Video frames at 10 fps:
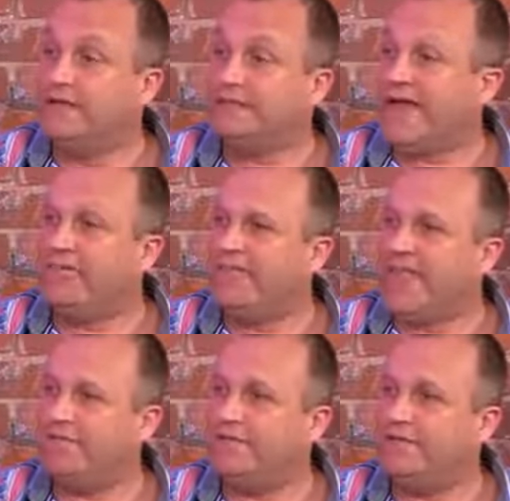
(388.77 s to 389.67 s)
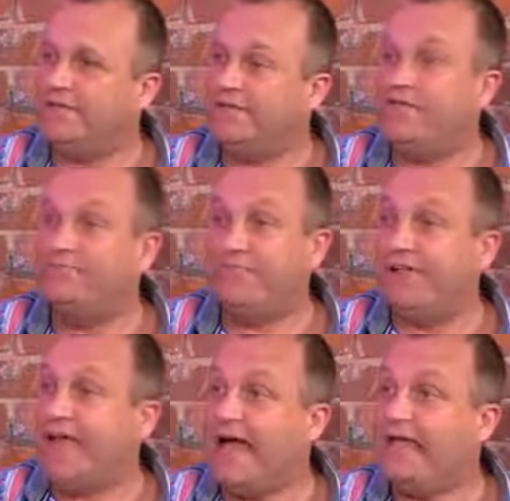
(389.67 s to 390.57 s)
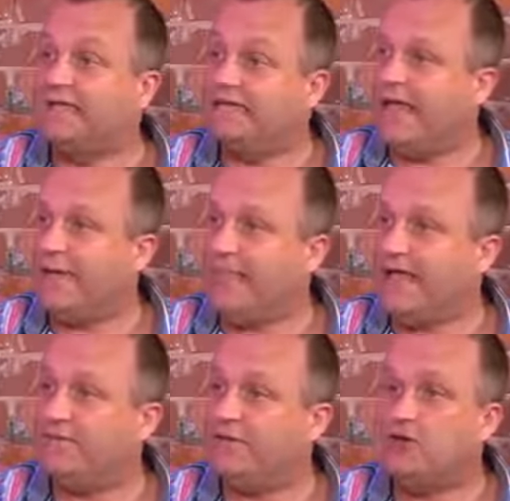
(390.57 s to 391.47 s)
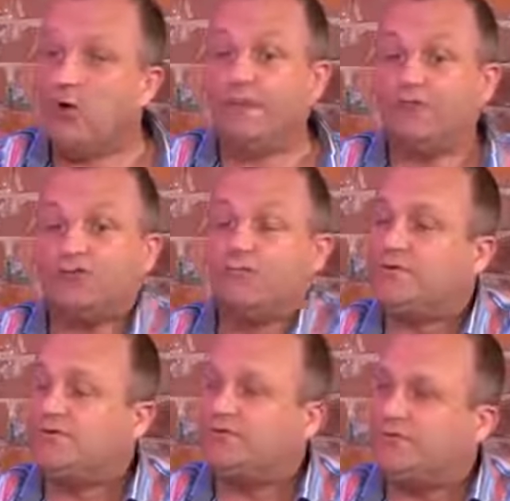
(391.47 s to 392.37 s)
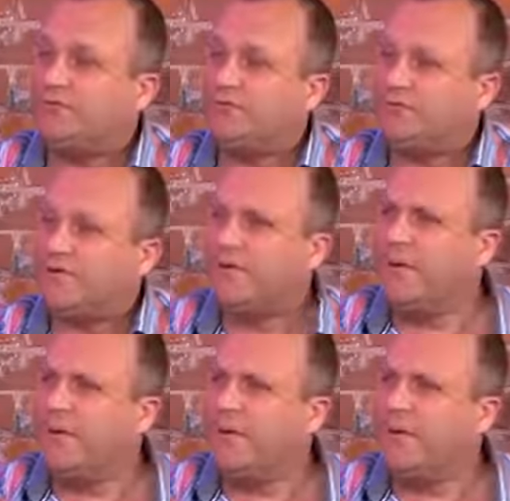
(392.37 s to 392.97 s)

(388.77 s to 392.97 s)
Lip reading: To have them laughing, you need to break that ice and get them laughing and comment on someone's shoes,